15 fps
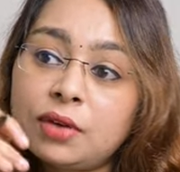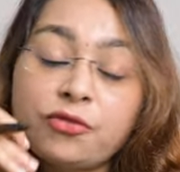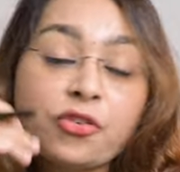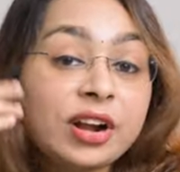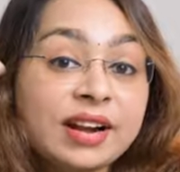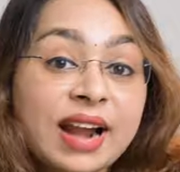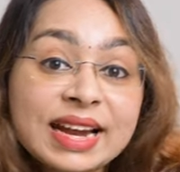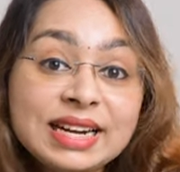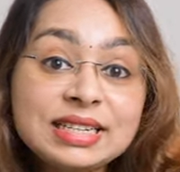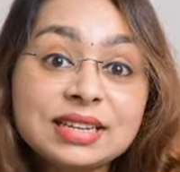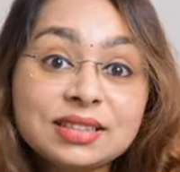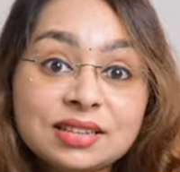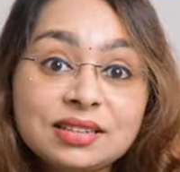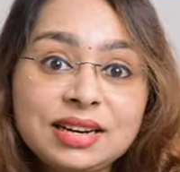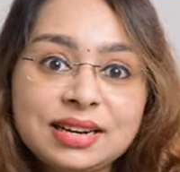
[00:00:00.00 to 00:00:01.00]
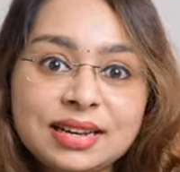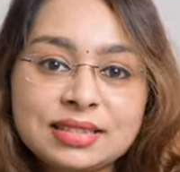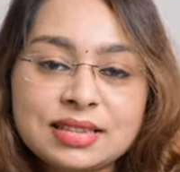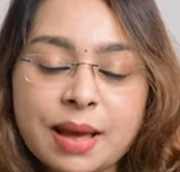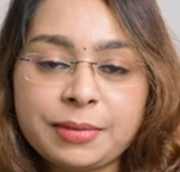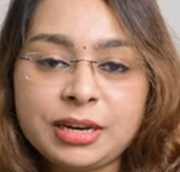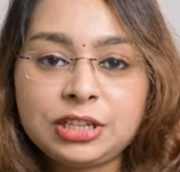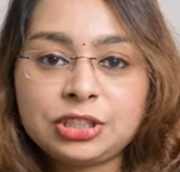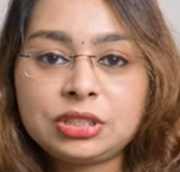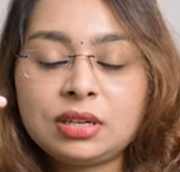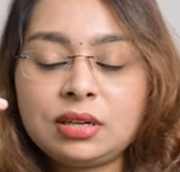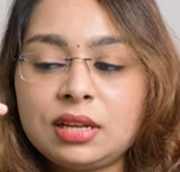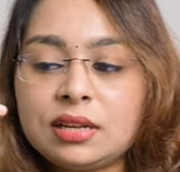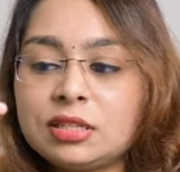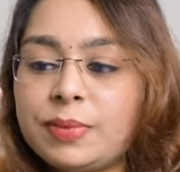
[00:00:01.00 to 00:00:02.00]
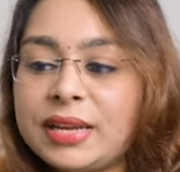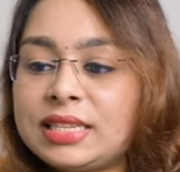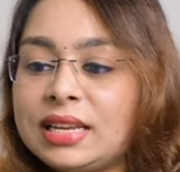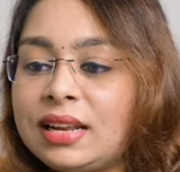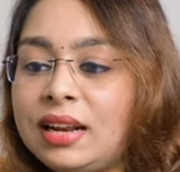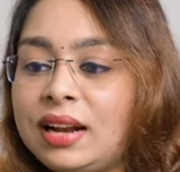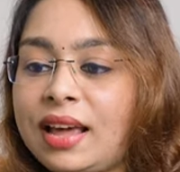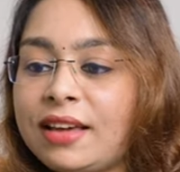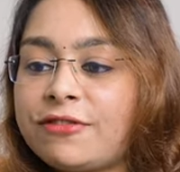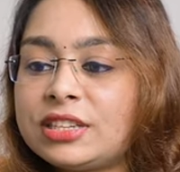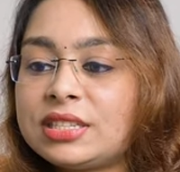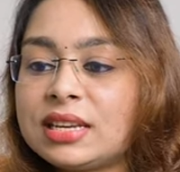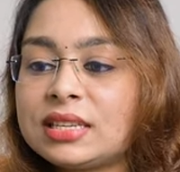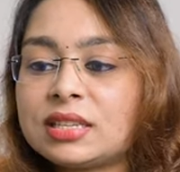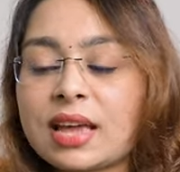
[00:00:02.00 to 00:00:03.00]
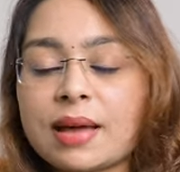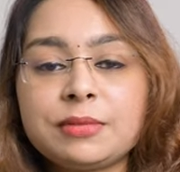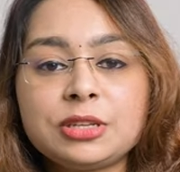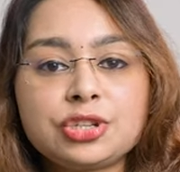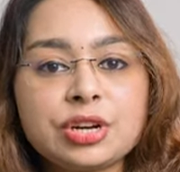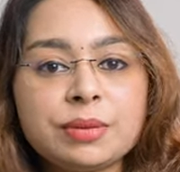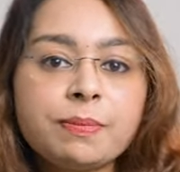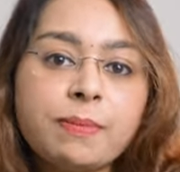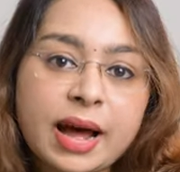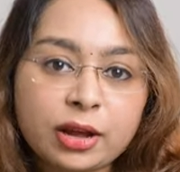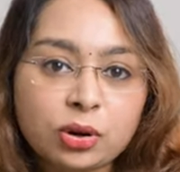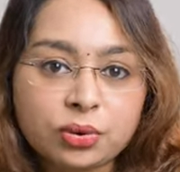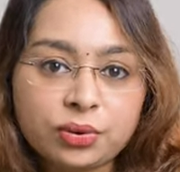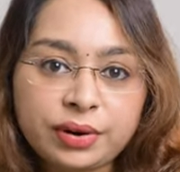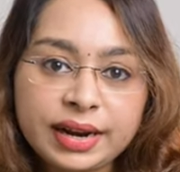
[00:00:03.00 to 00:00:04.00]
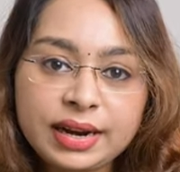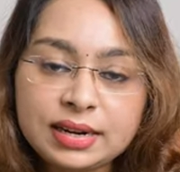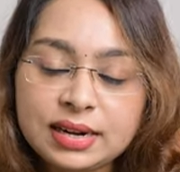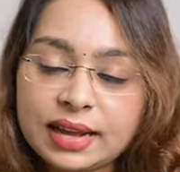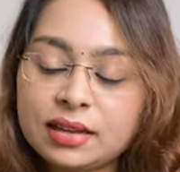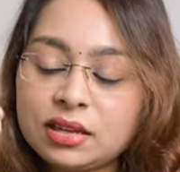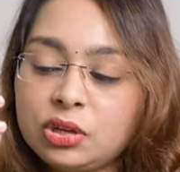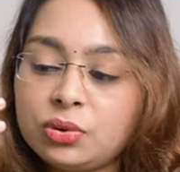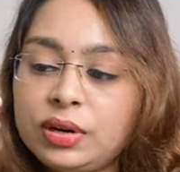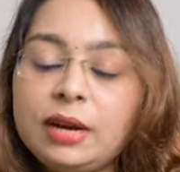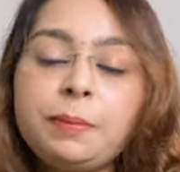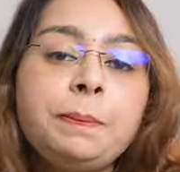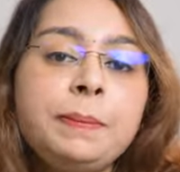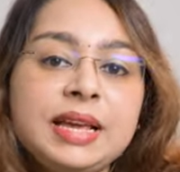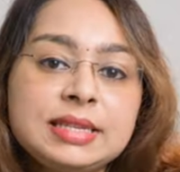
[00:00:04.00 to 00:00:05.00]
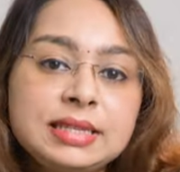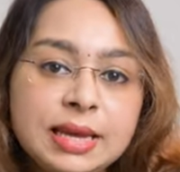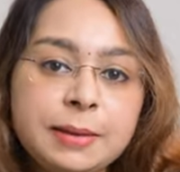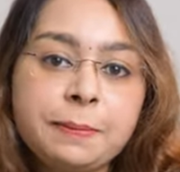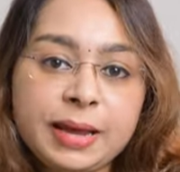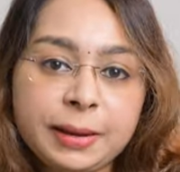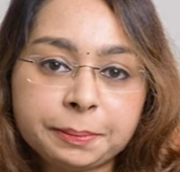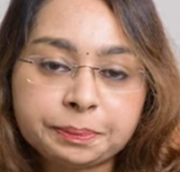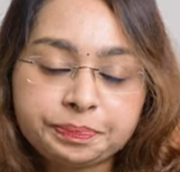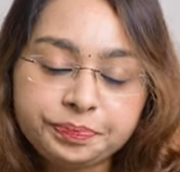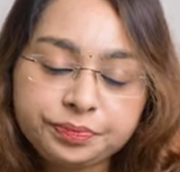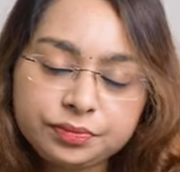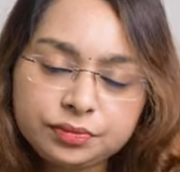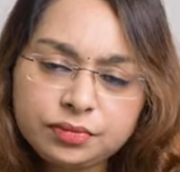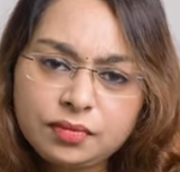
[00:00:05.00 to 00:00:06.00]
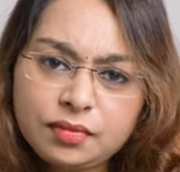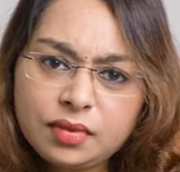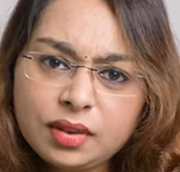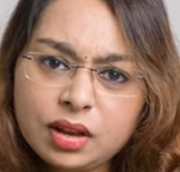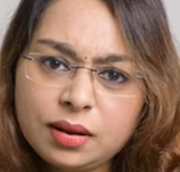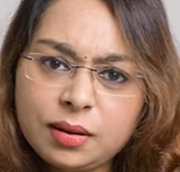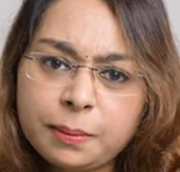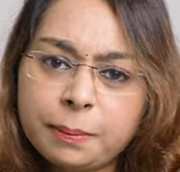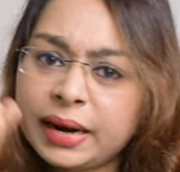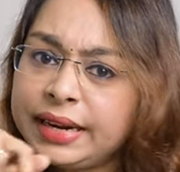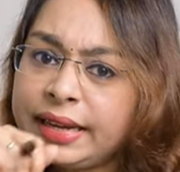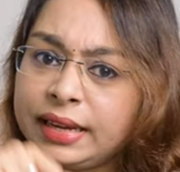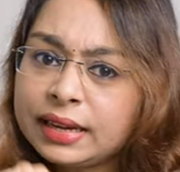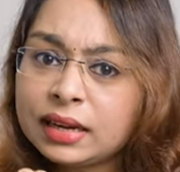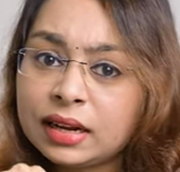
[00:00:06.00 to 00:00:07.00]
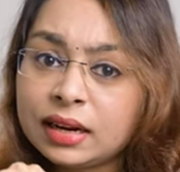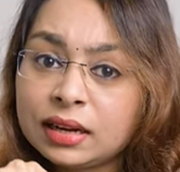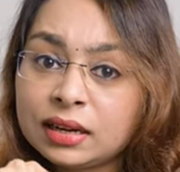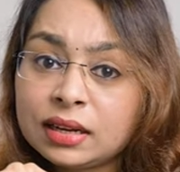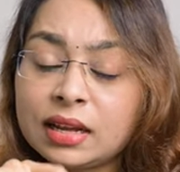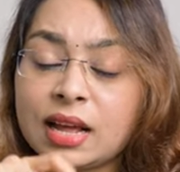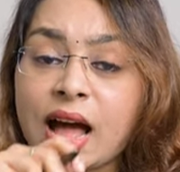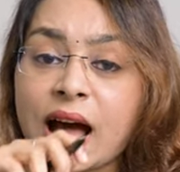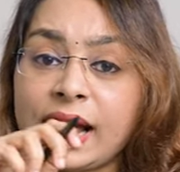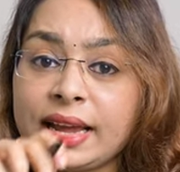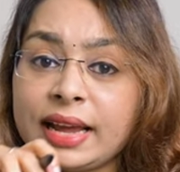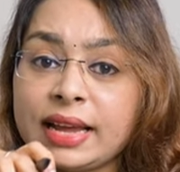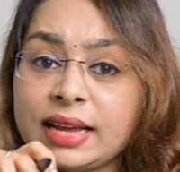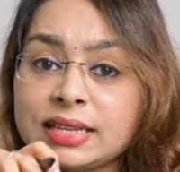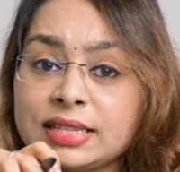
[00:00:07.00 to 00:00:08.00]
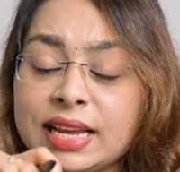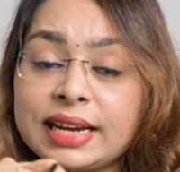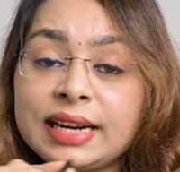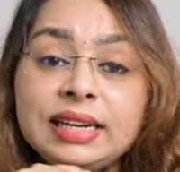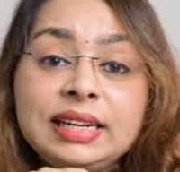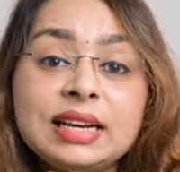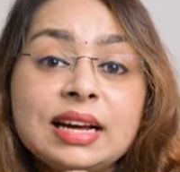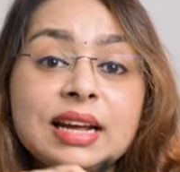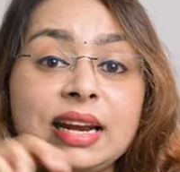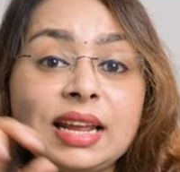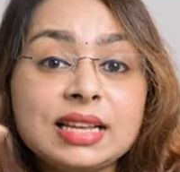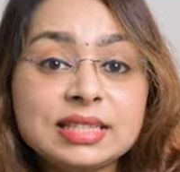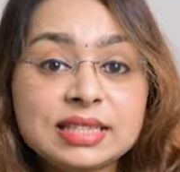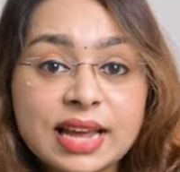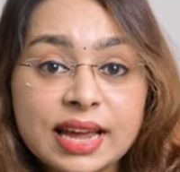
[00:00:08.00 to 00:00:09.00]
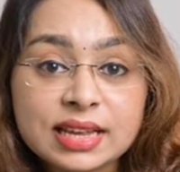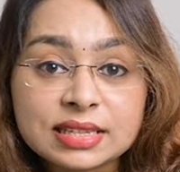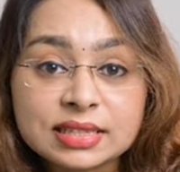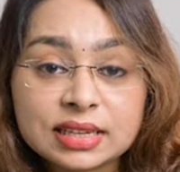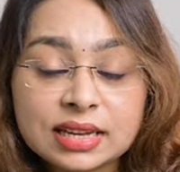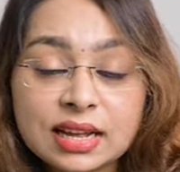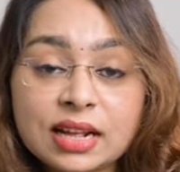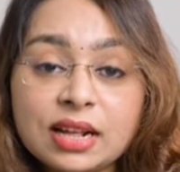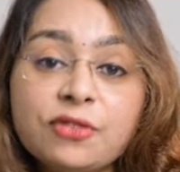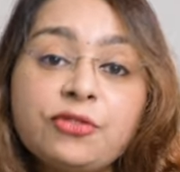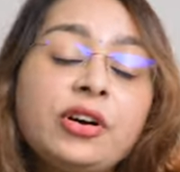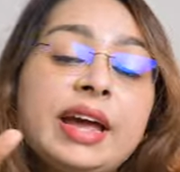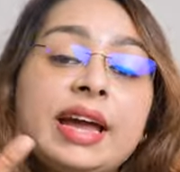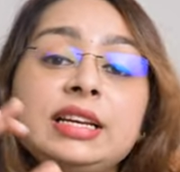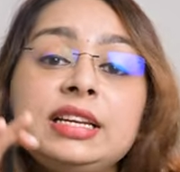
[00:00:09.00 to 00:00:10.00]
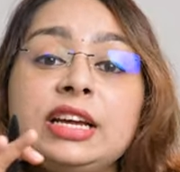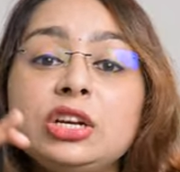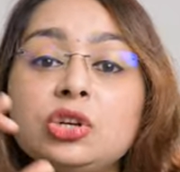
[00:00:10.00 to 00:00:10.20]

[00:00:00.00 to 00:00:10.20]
for writing the NEET examination is basically like physics, chemistry, bio, right? Like you need PCB. But here IISc clearly says For getting